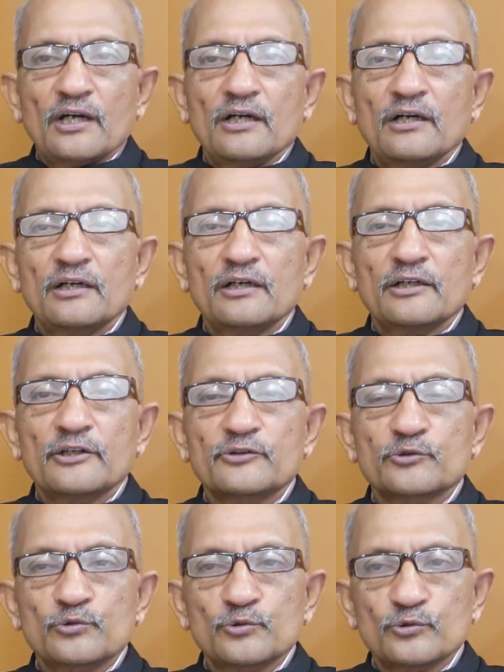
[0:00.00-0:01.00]

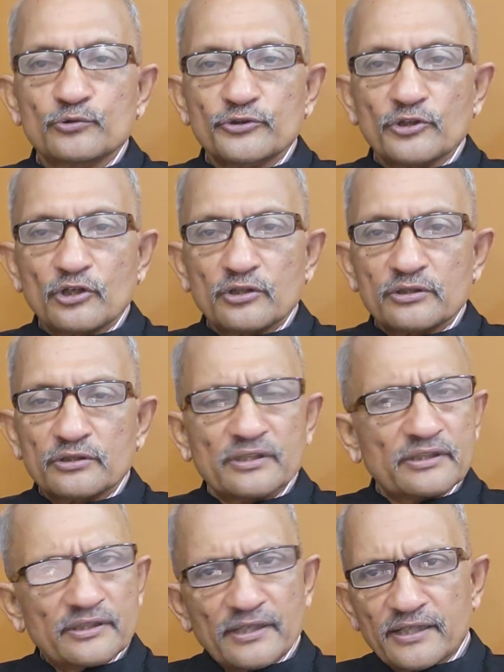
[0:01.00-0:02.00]
to do
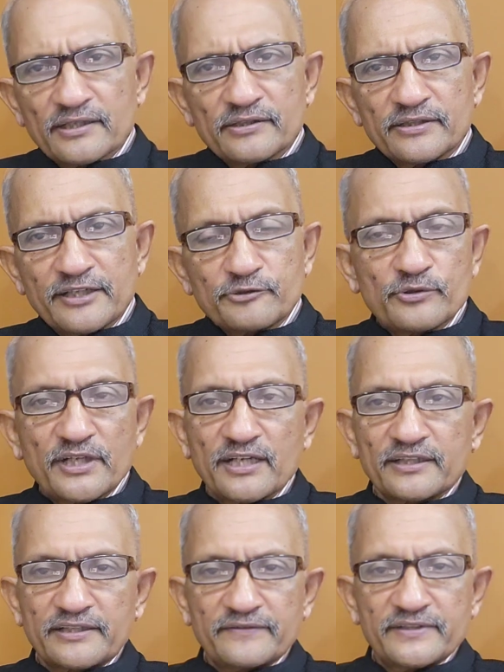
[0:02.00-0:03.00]
your day-to-day
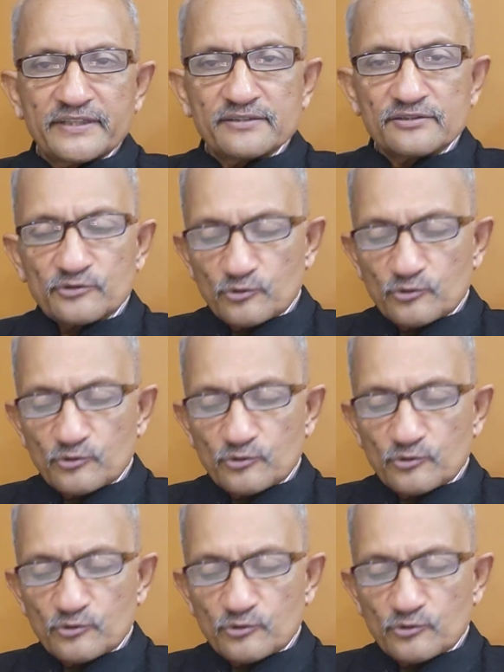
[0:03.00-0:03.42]
activities.